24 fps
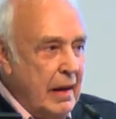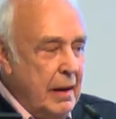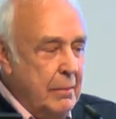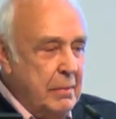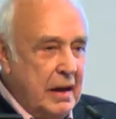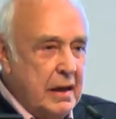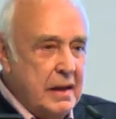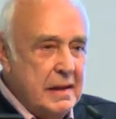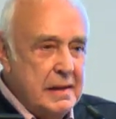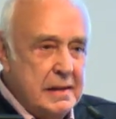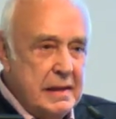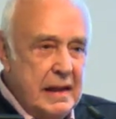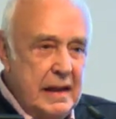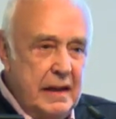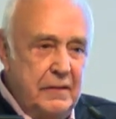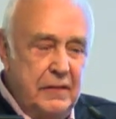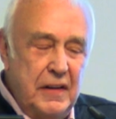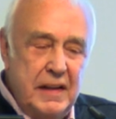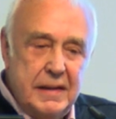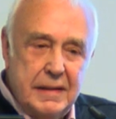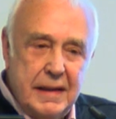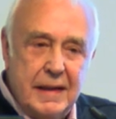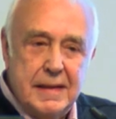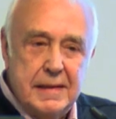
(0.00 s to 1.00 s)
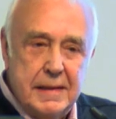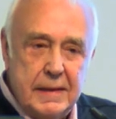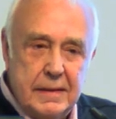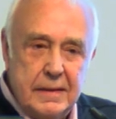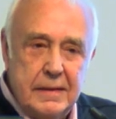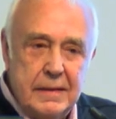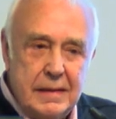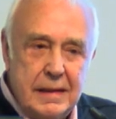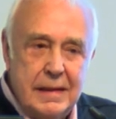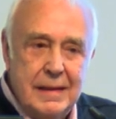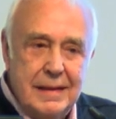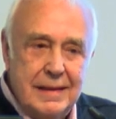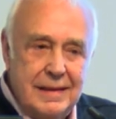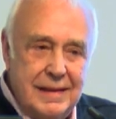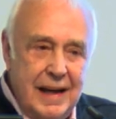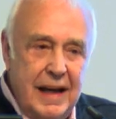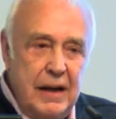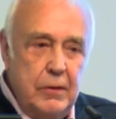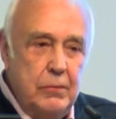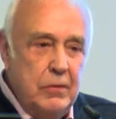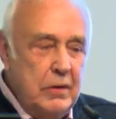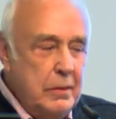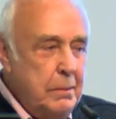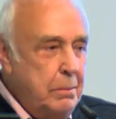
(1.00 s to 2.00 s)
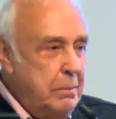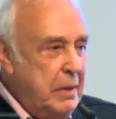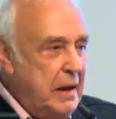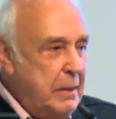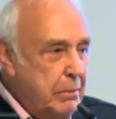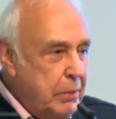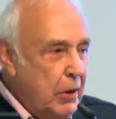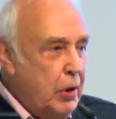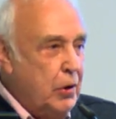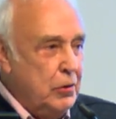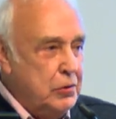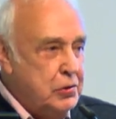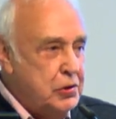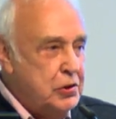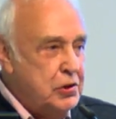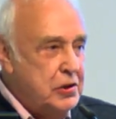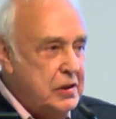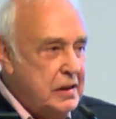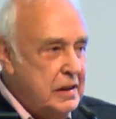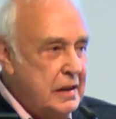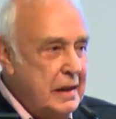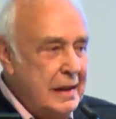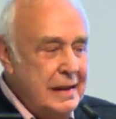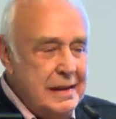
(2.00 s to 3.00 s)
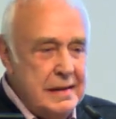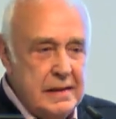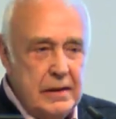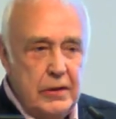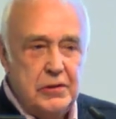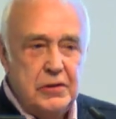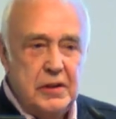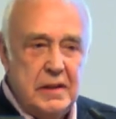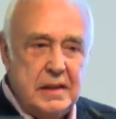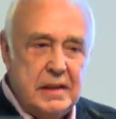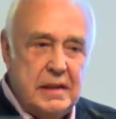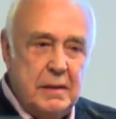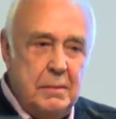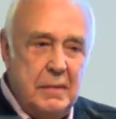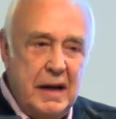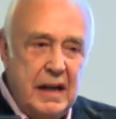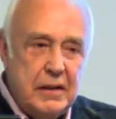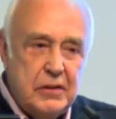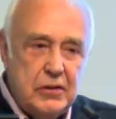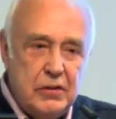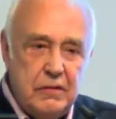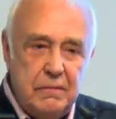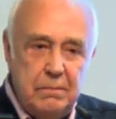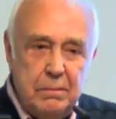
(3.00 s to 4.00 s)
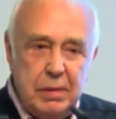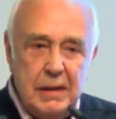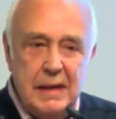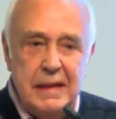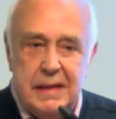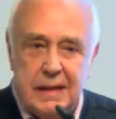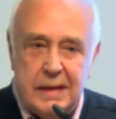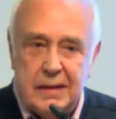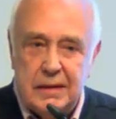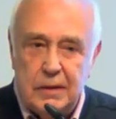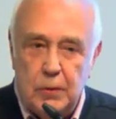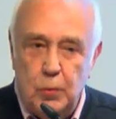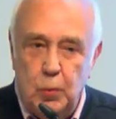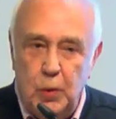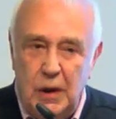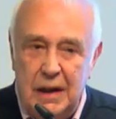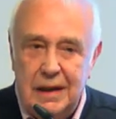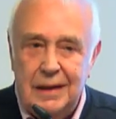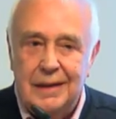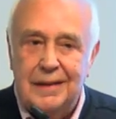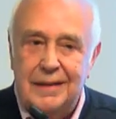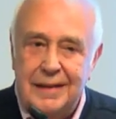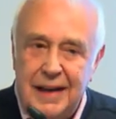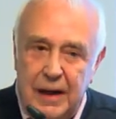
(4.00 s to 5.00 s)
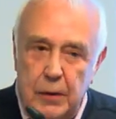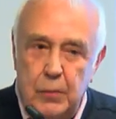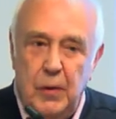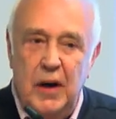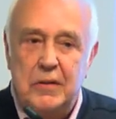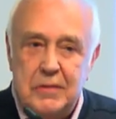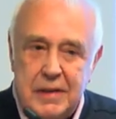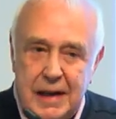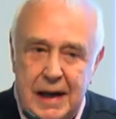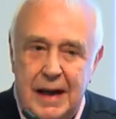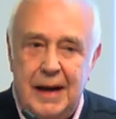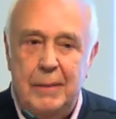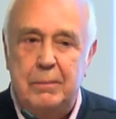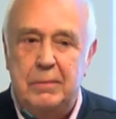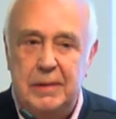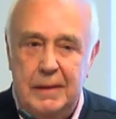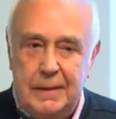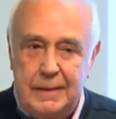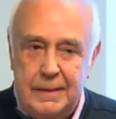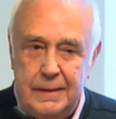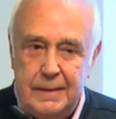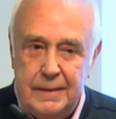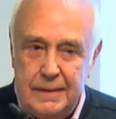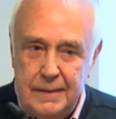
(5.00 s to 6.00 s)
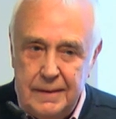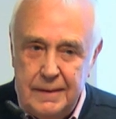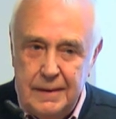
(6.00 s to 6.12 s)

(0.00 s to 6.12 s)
Because if it doesn't, they will be botched. It's not just a matter of political will. They won't happen.